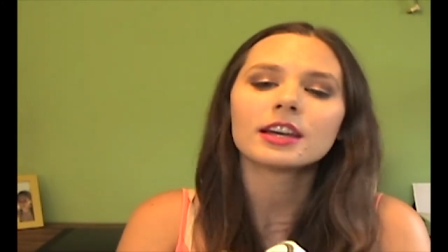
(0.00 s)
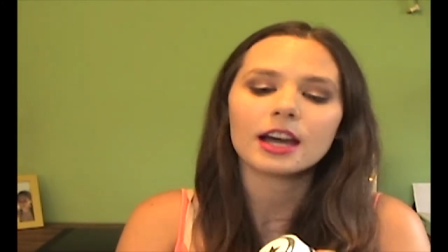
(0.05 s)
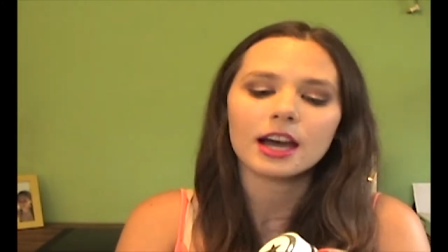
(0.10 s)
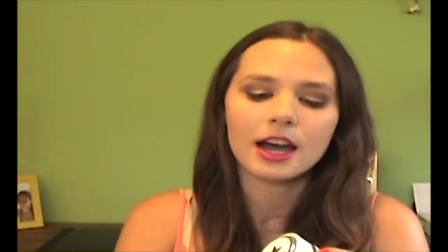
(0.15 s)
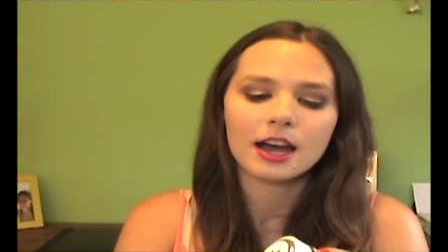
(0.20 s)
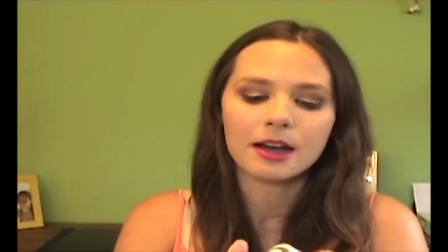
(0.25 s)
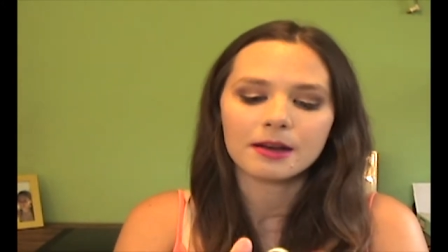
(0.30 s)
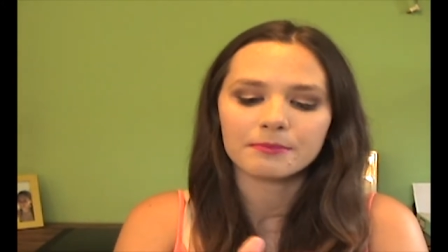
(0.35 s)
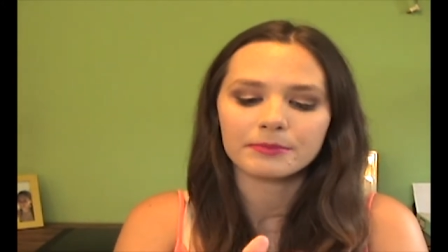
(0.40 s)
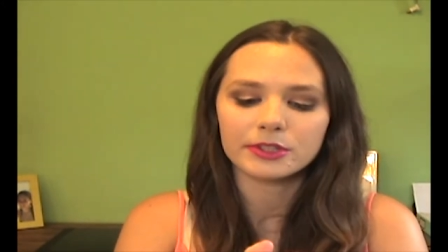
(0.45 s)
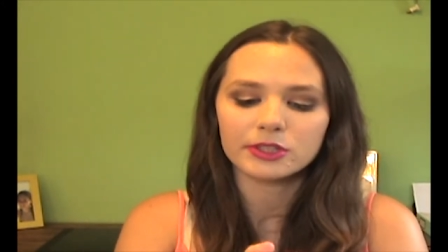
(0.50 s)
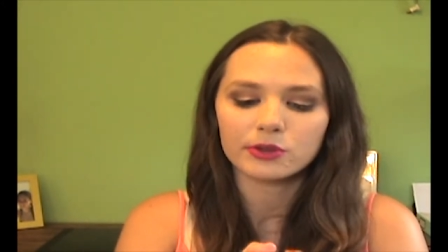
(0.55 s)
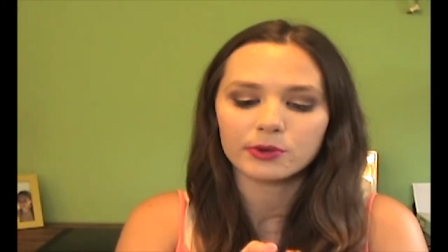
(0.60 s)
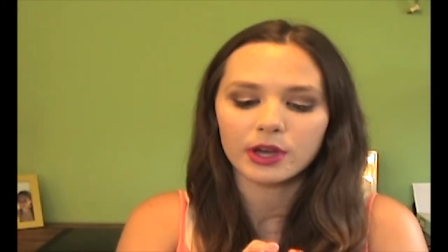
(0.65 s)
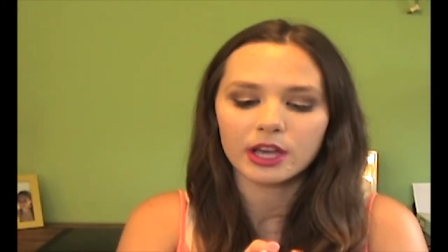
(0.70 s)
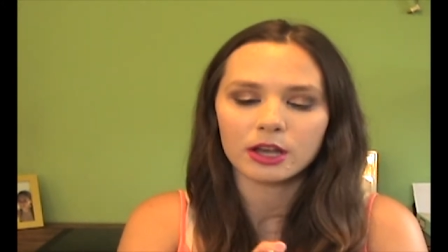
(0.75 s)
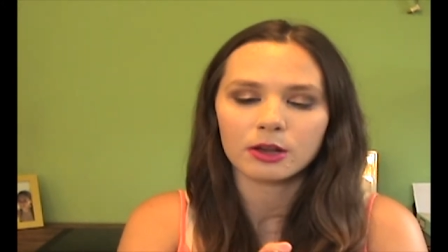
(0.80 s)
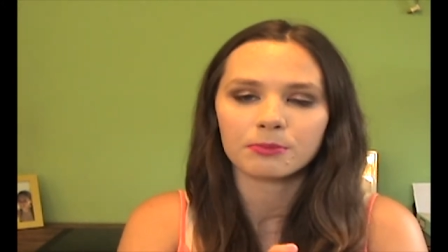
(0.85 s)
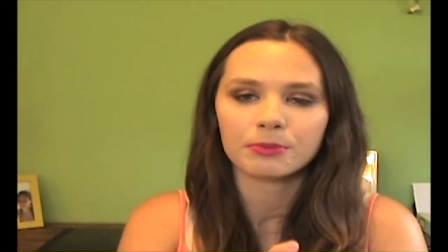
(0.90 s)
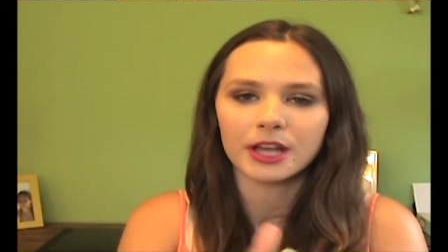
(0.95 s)
to
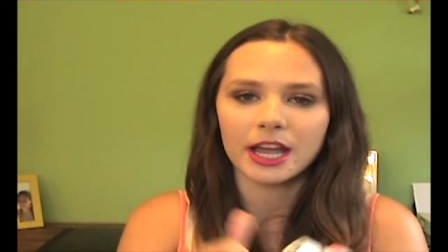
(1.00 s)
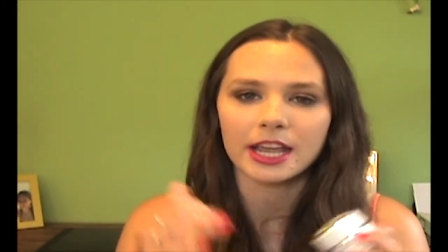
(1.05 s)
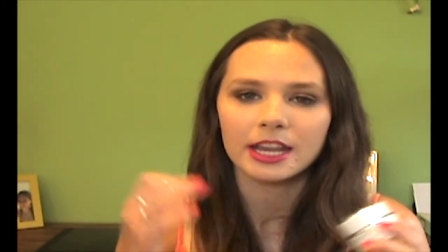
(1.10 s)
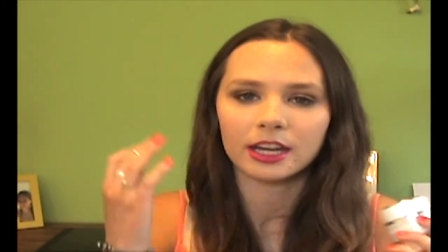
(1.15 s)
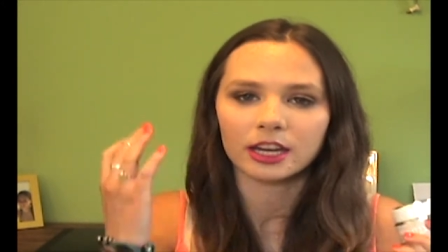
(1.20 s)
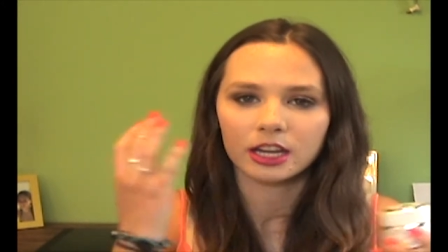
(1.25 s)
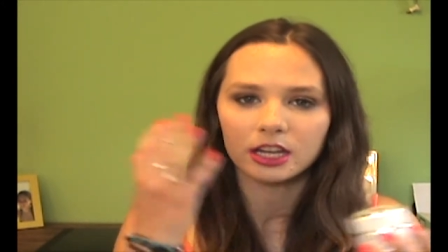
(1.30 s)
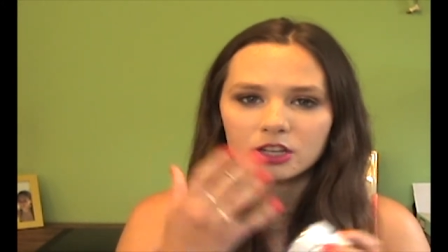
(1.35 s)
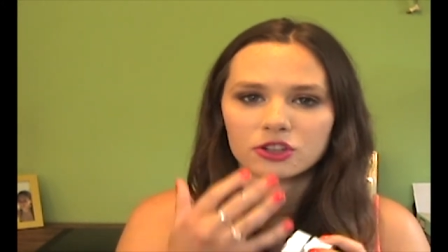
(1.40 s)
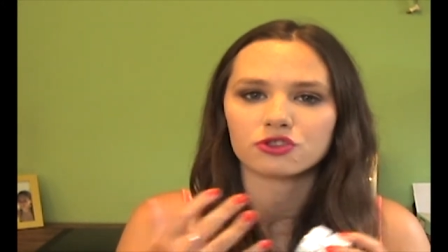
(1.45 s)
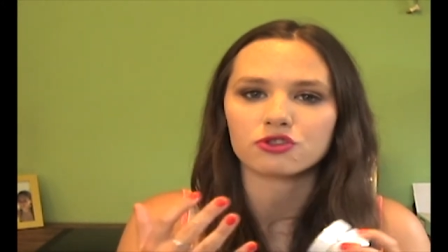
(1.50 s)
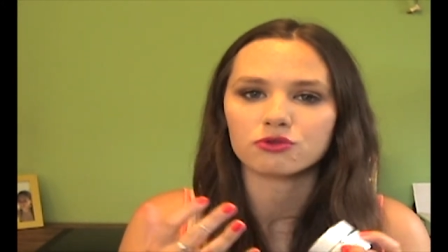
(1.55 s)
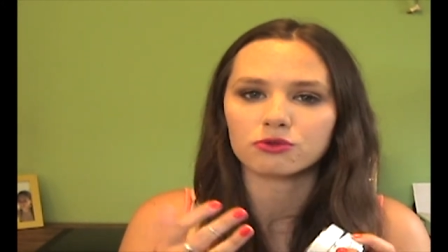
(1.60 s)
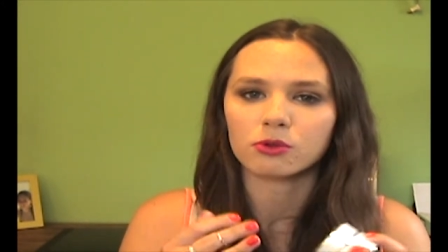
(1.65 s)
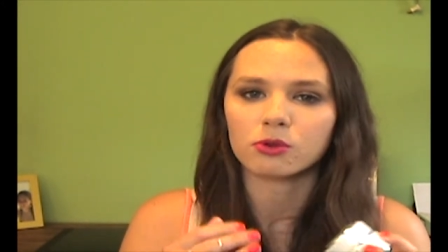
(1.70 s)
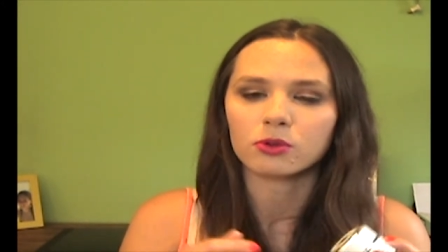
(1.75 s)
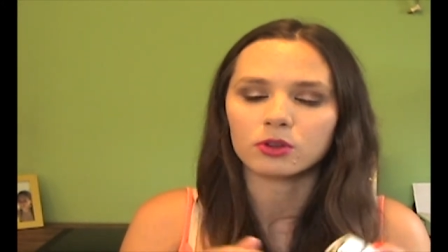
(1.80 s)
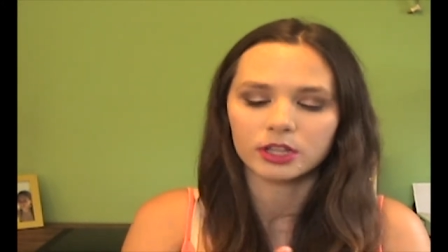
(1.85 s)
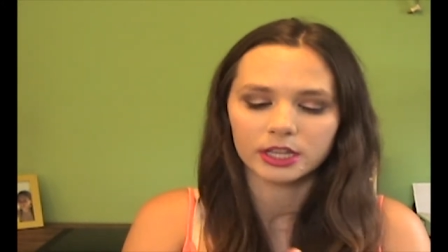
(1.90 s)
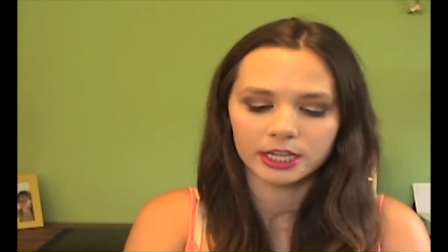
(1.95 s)
help kind of
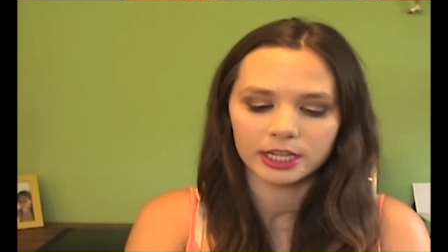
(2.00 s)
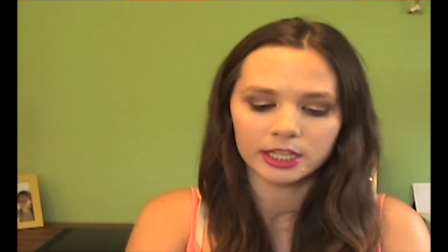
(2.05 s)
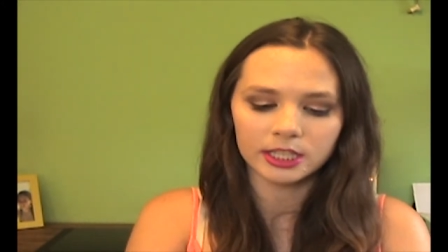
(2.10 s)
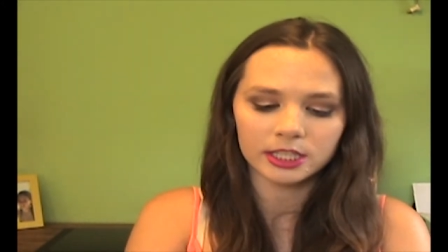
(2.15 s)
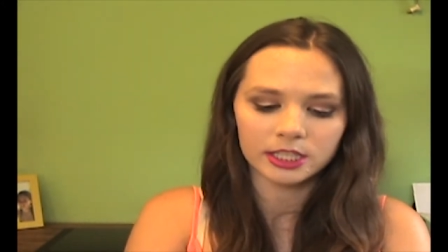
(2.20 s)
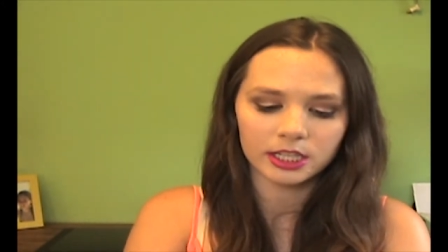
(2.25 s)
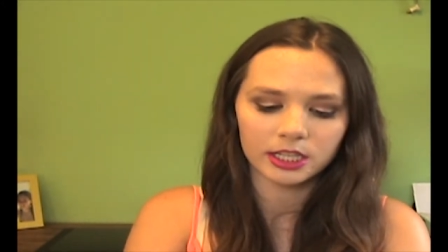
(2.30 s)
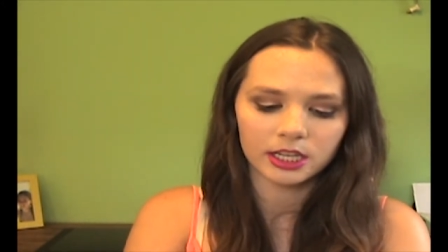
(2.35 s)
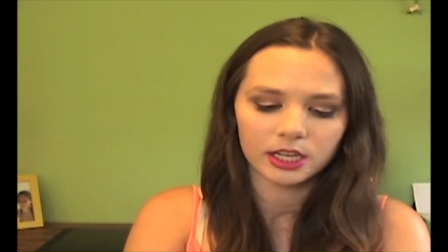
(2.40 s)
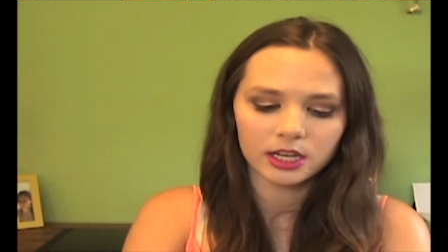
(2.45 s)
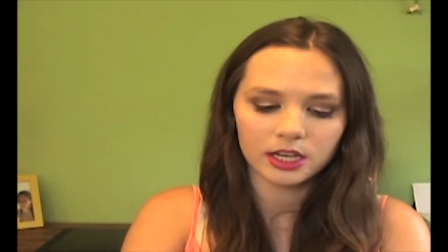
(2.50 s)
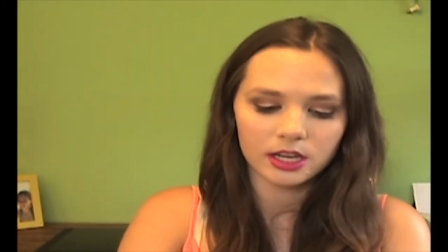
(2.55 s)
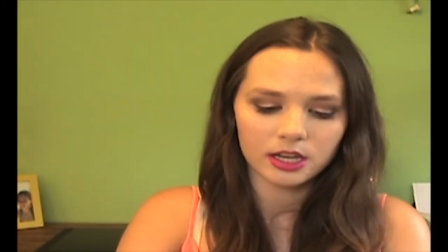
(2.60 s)
control it.